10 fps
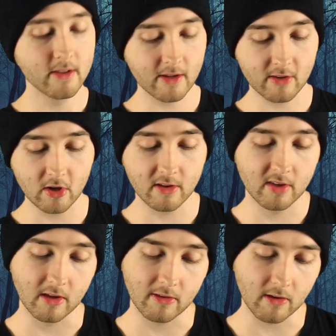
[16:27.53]
That's a good
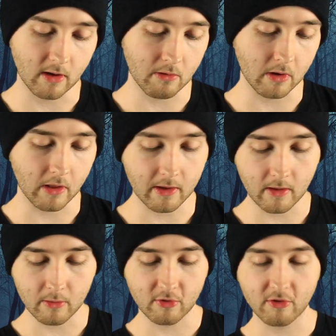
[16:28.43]
tense scene. I really like
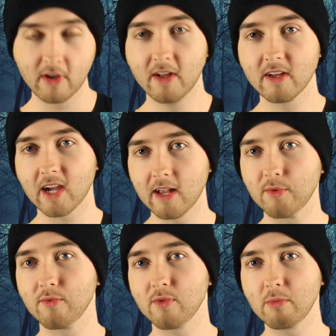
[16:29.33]
that. It was just kind of,